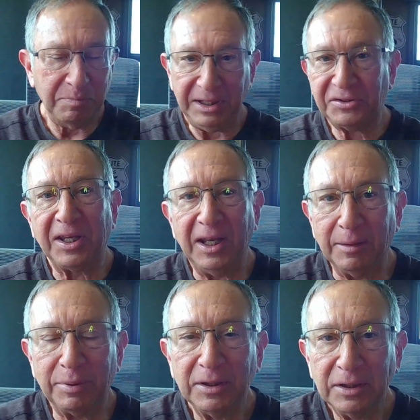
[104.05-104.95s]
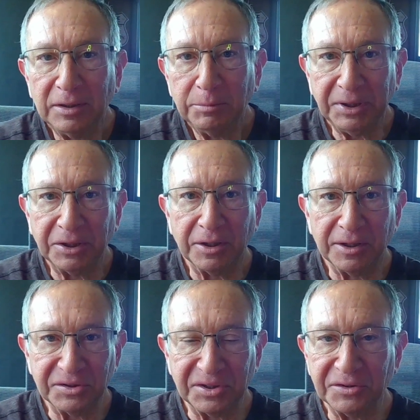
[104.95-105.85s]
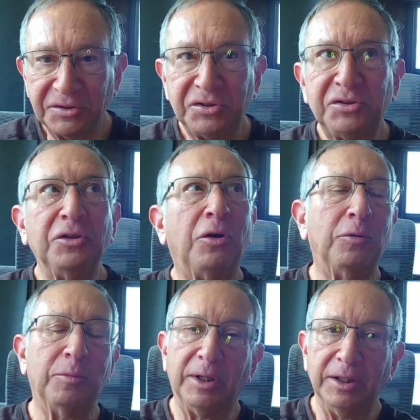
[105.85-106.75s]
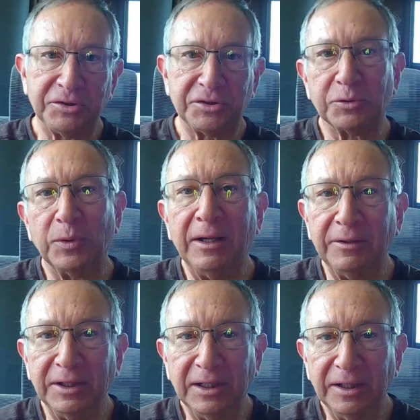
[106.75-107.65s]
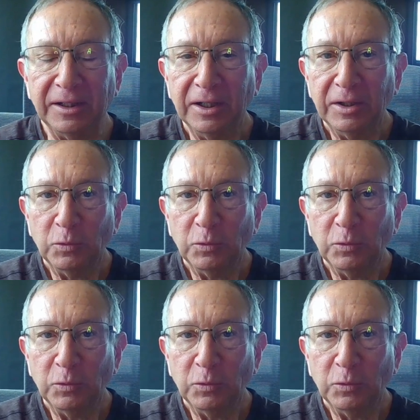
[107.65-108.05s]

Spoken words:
base camp because there's so much surrounding it.